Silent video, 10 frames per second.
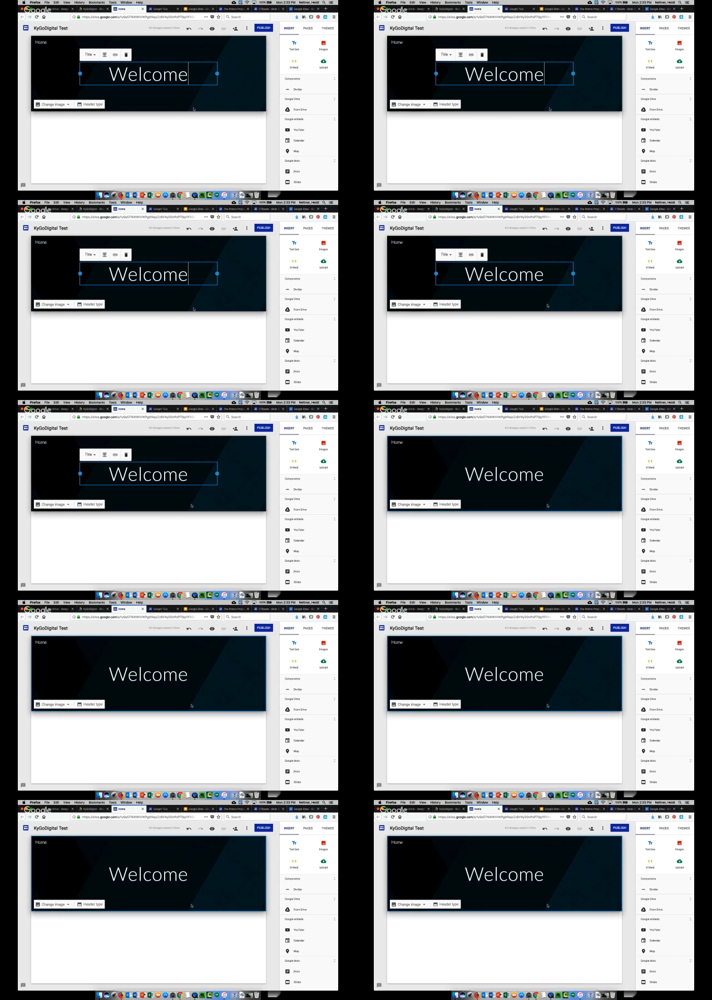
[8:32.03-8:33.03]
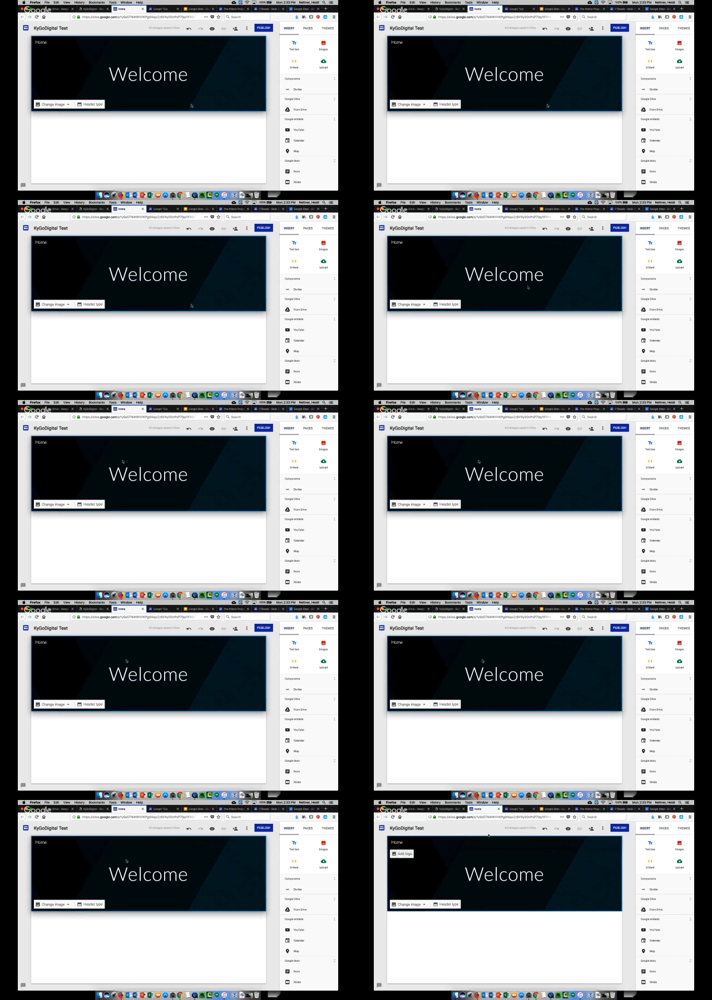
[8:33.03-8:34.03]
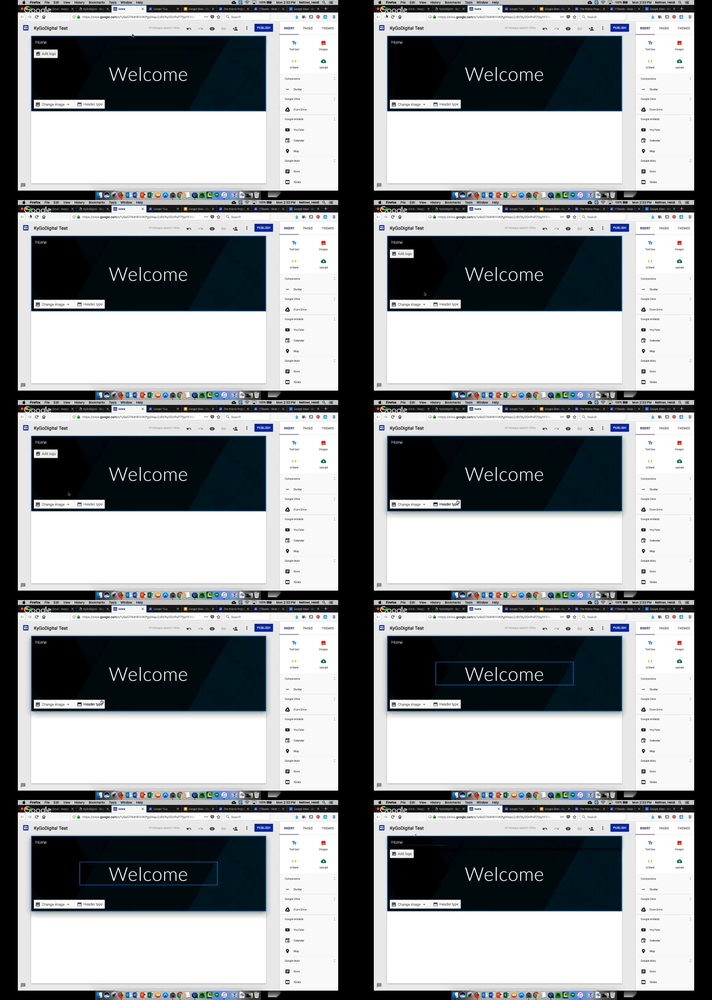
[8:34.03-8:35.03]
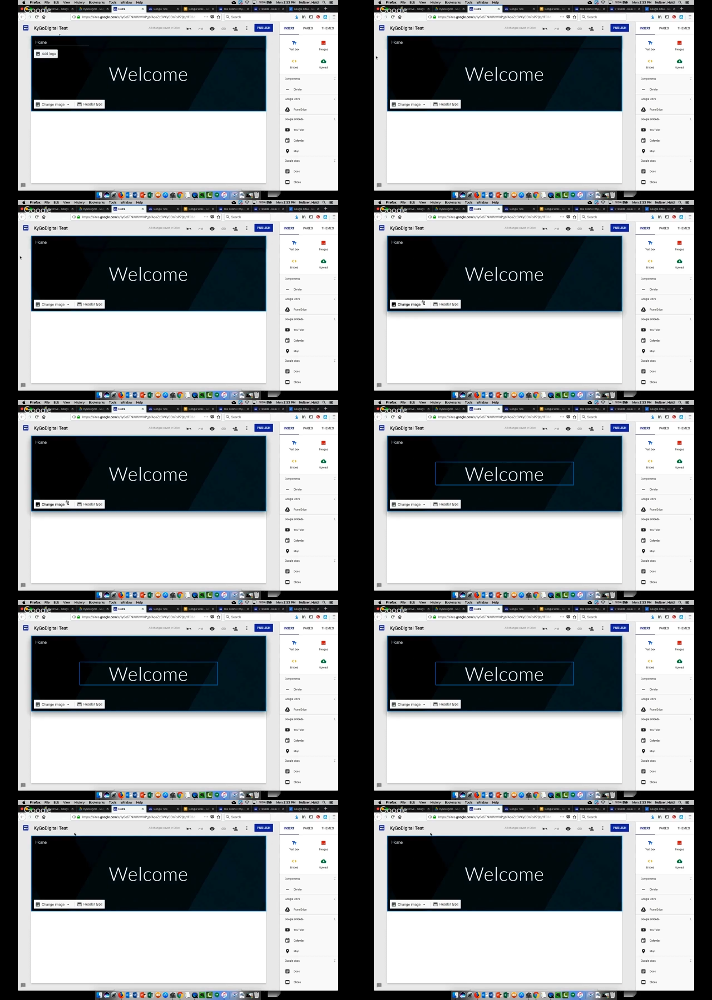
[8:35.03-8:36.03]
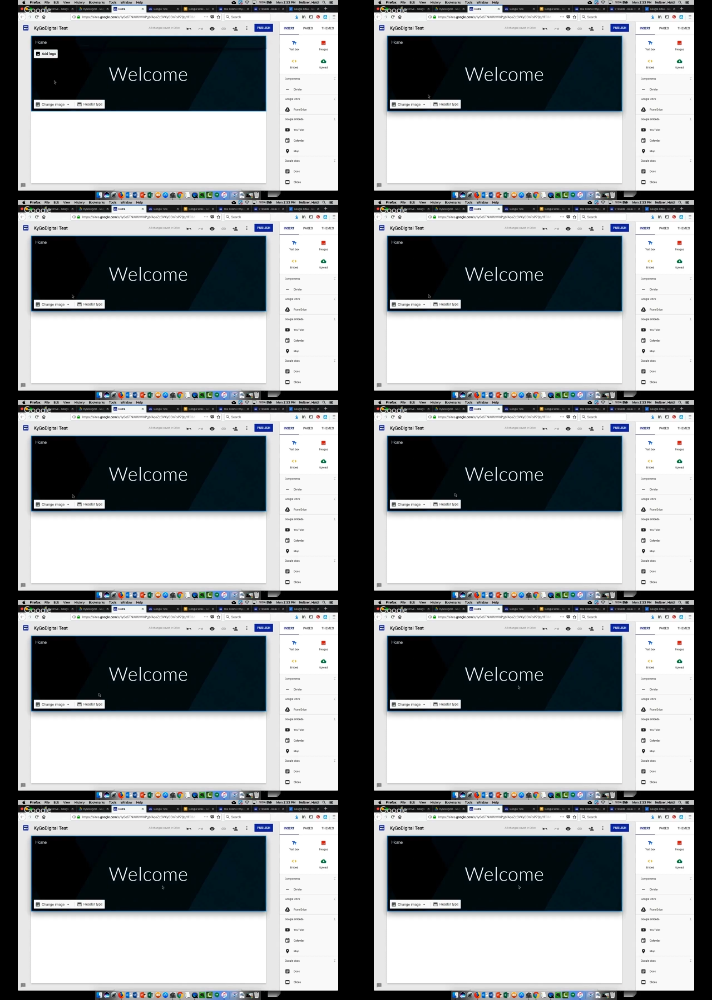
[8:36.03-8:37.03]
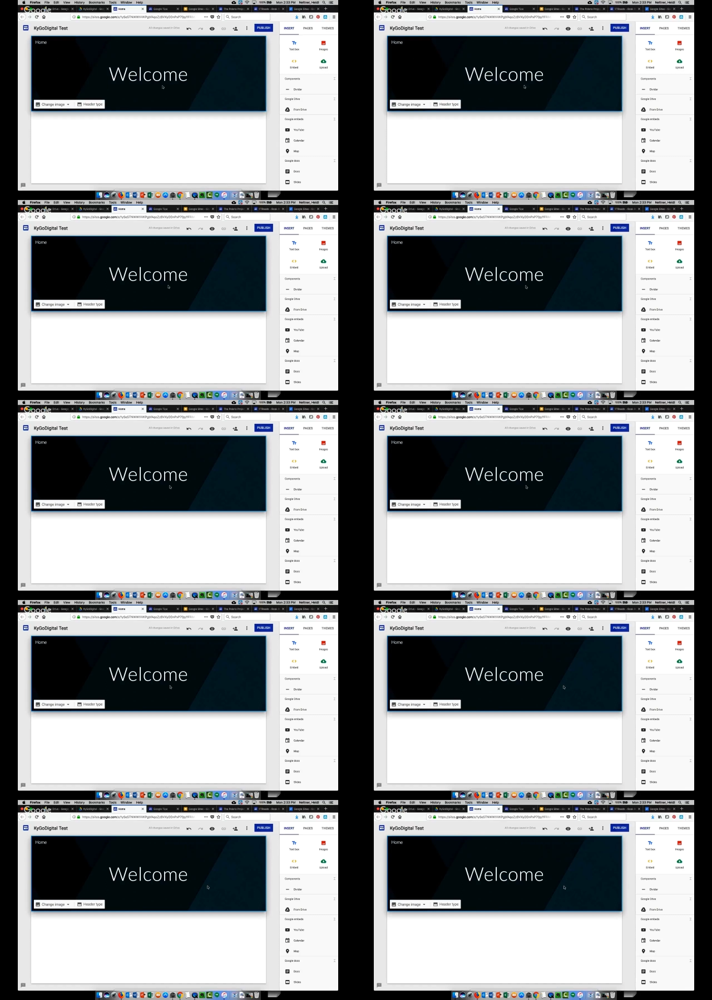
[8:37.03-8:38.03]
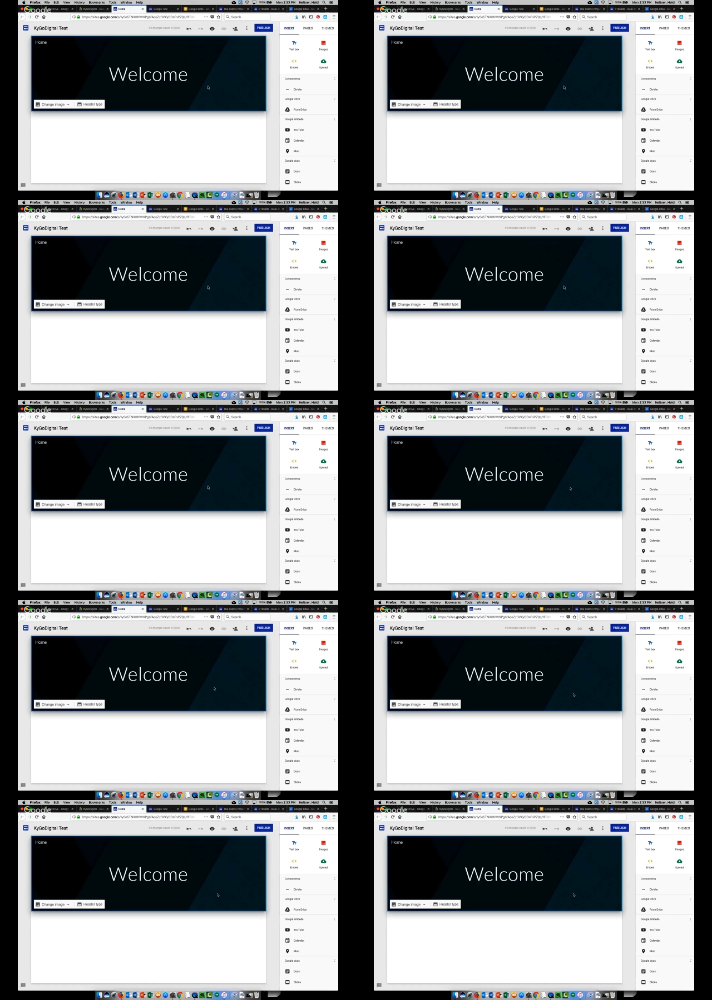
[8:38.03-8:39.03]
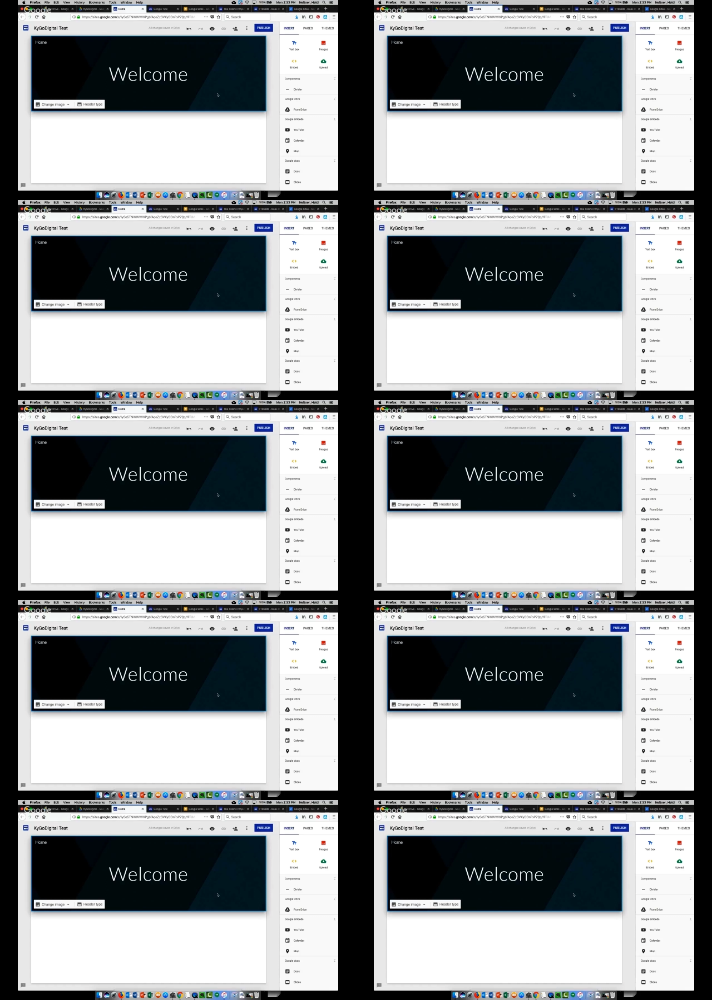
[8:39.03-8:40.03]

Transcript: Nobody's mouth can be seen.